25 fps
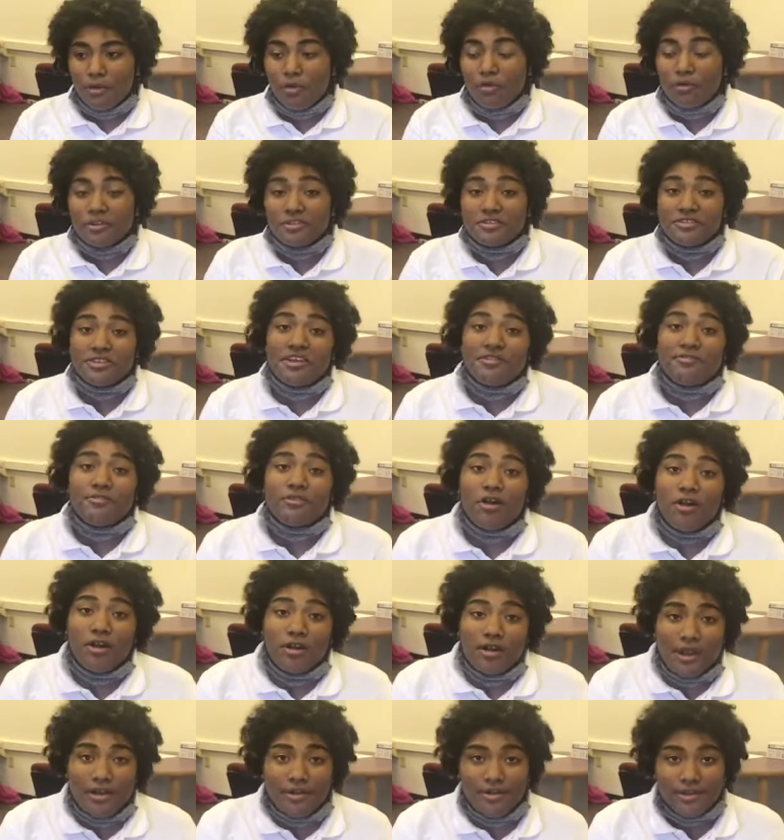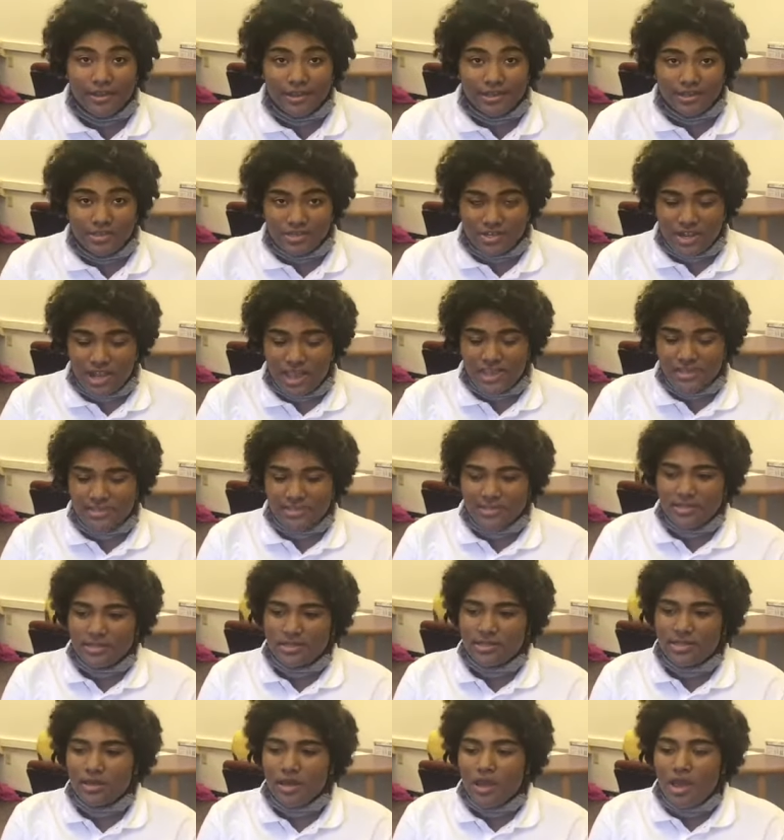orders that have gone out in
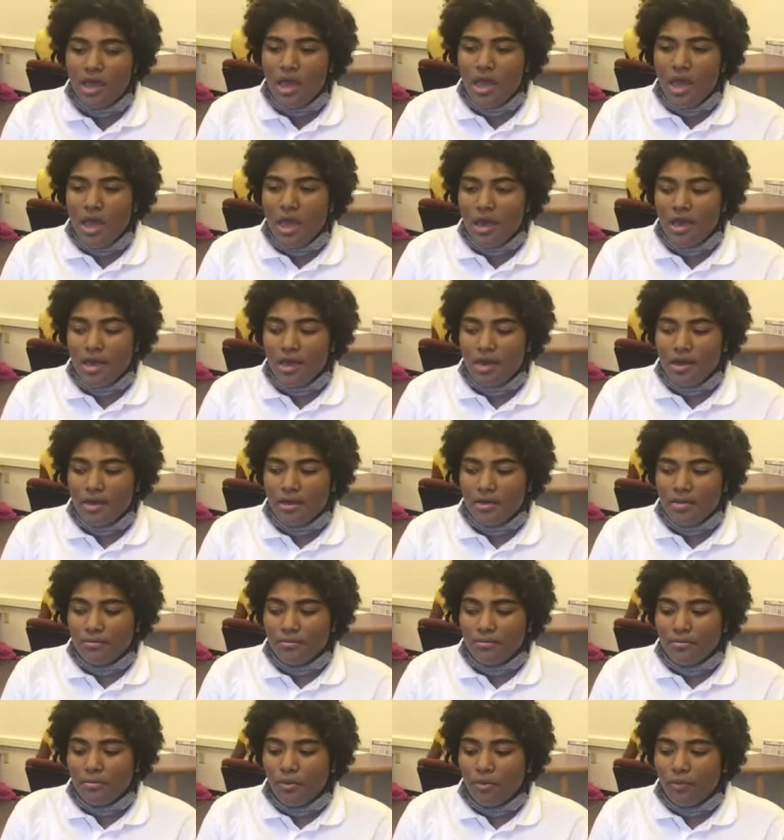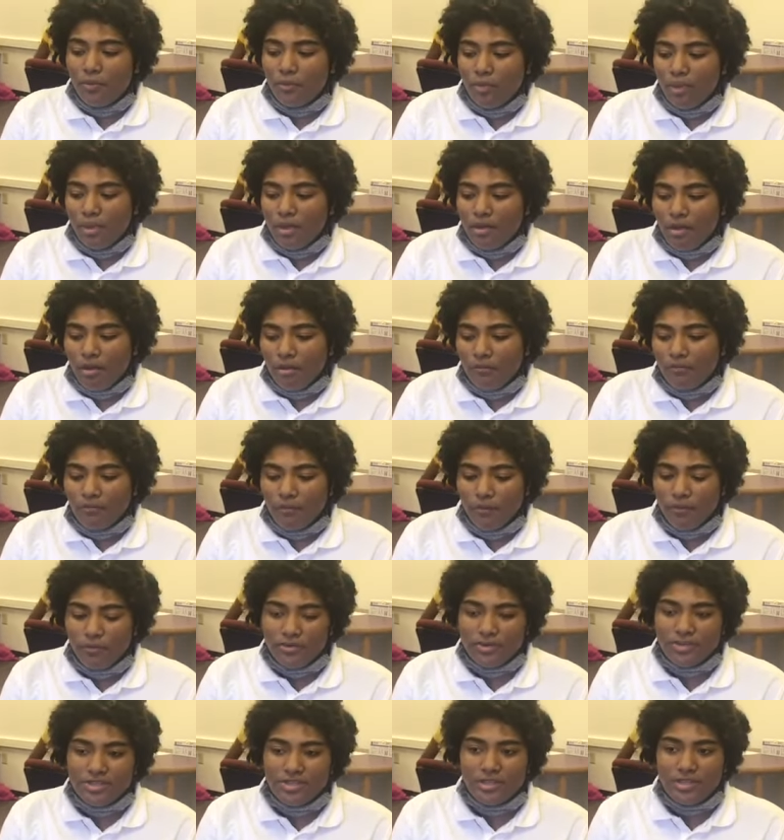Jackson. Um, we are
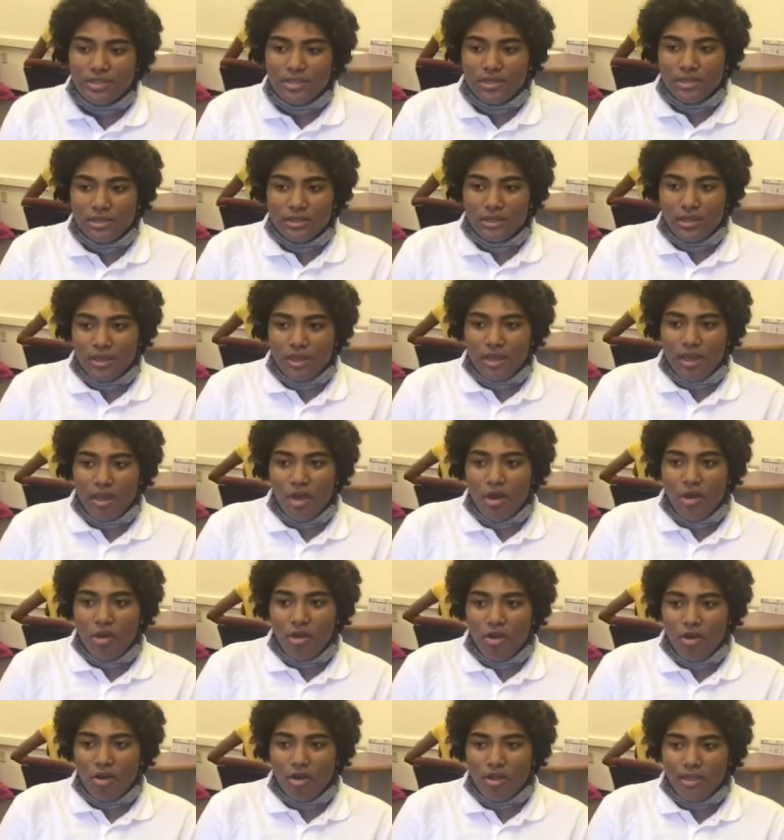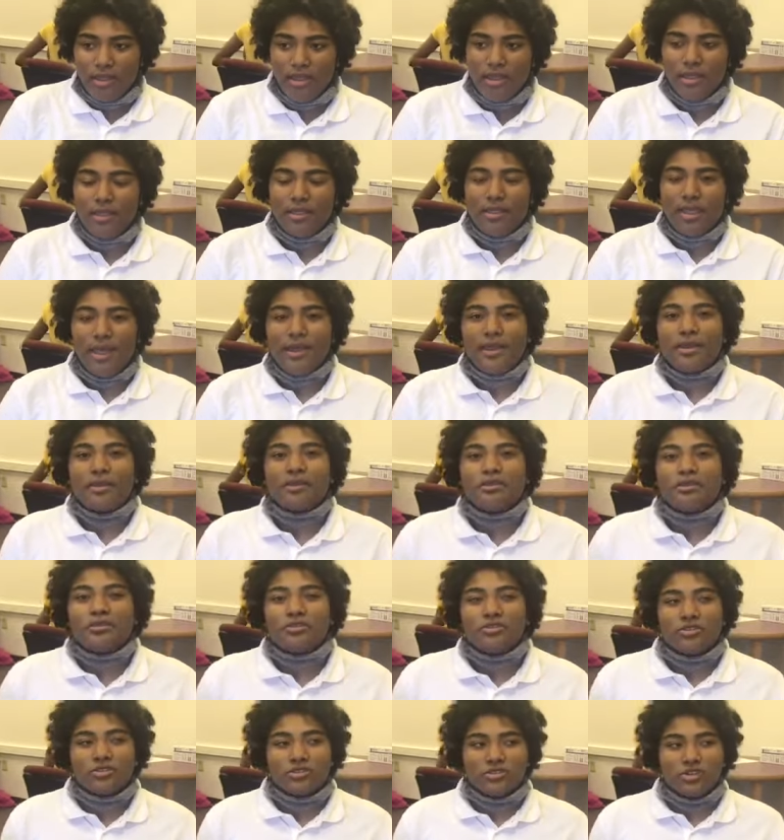focusing on like
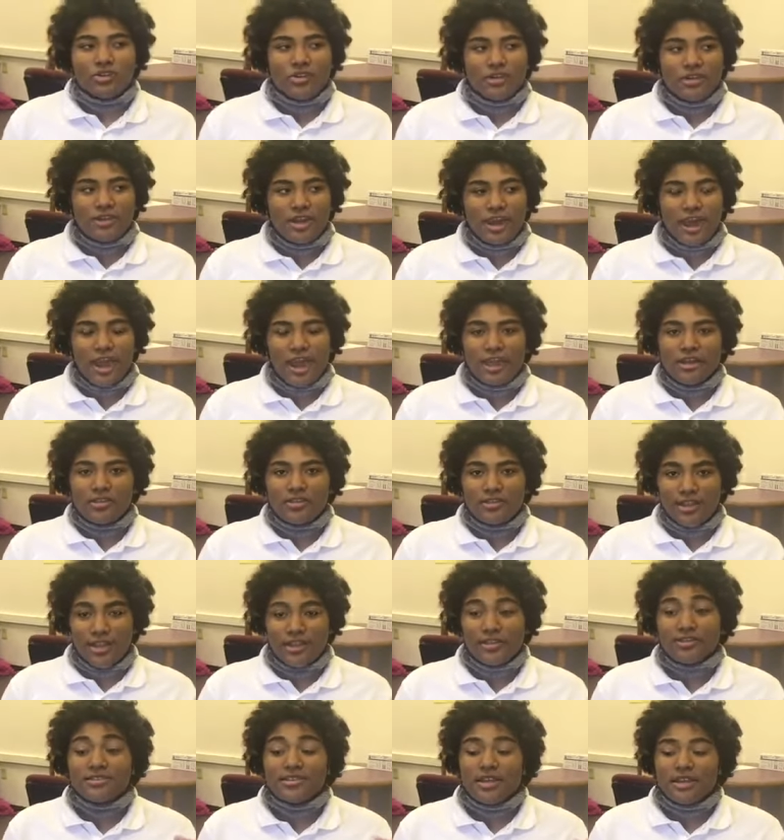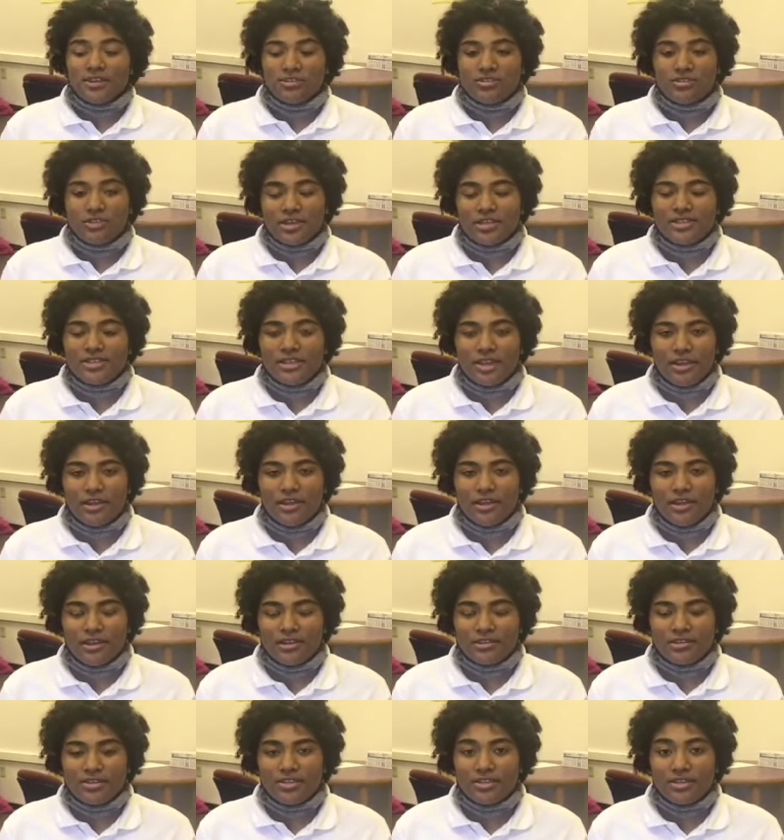certain like centralized
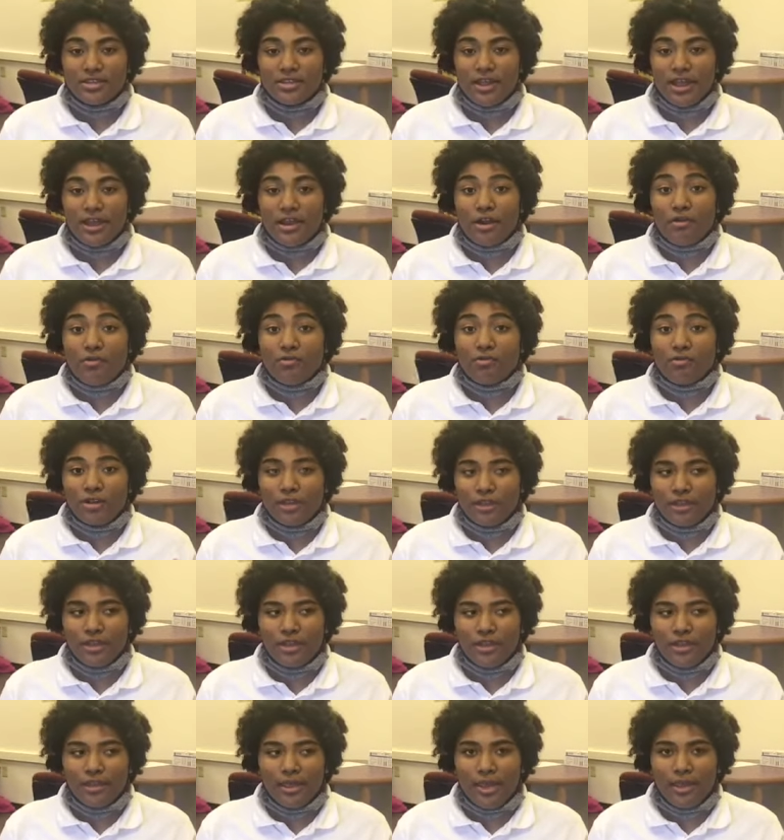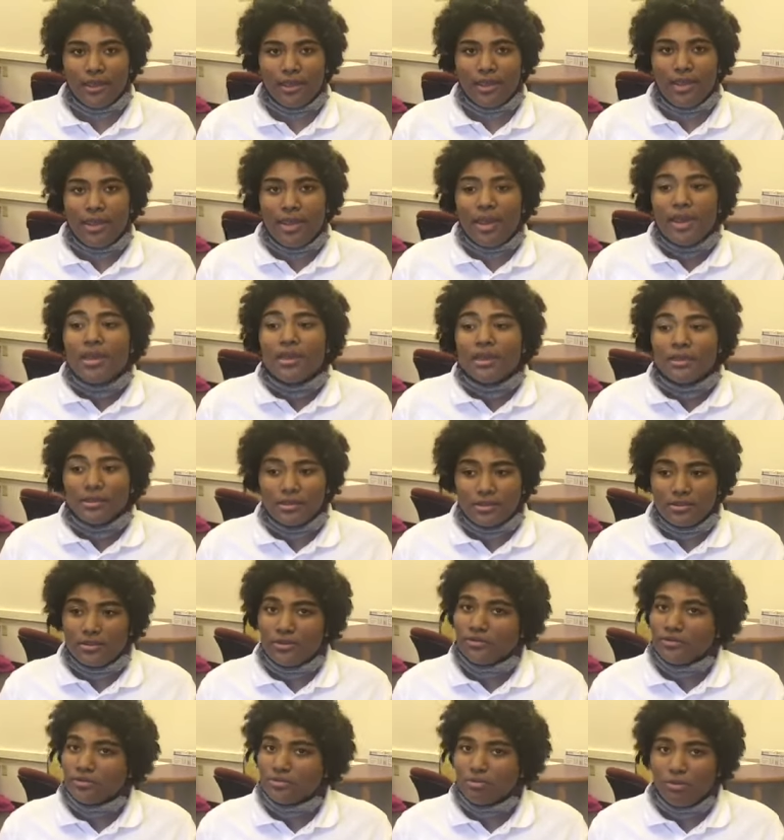areas that are really like getting
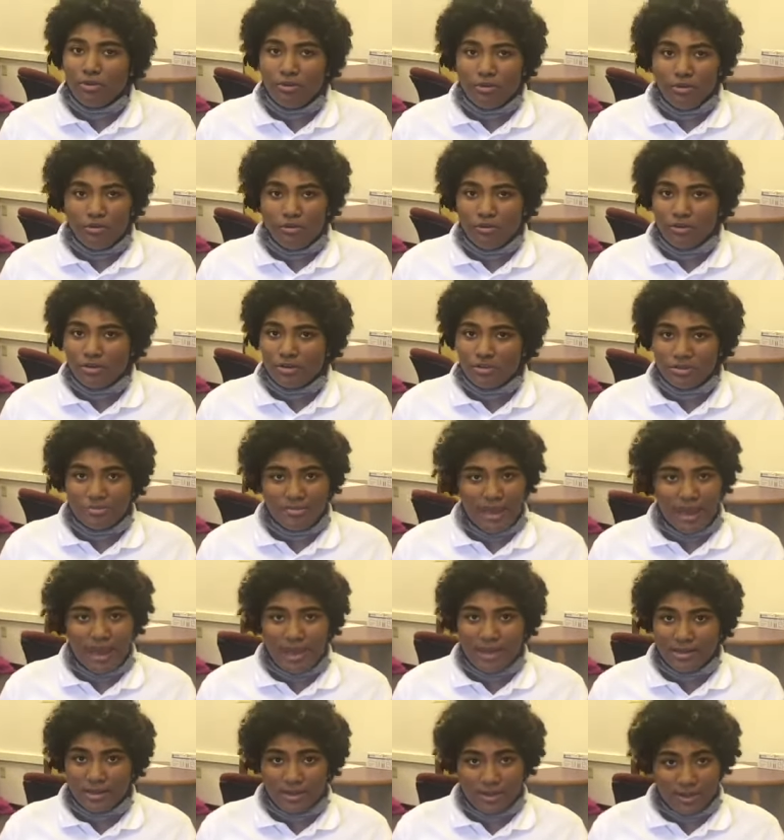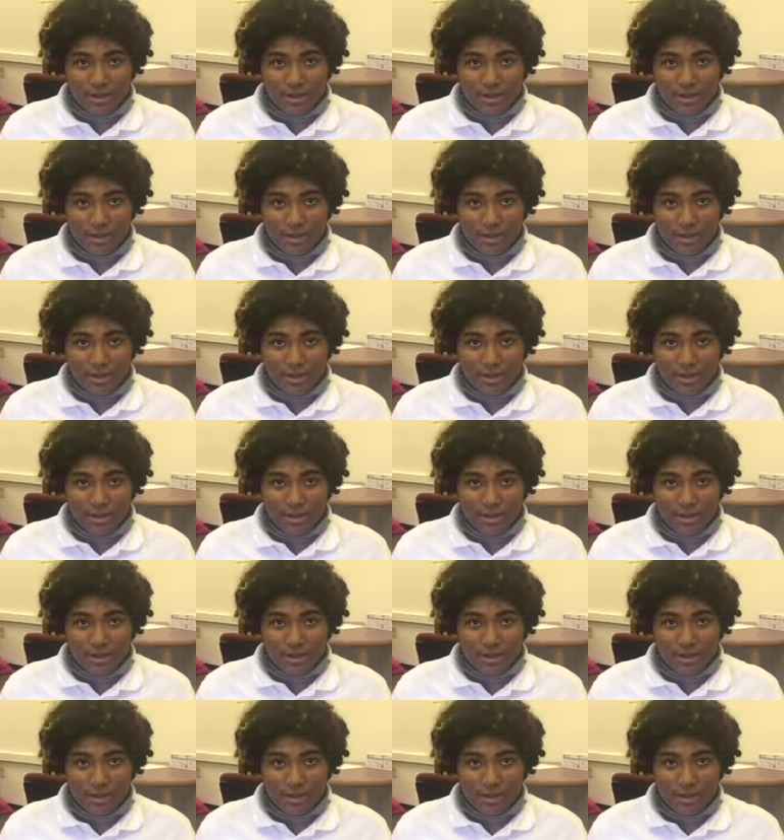those boil orders packed on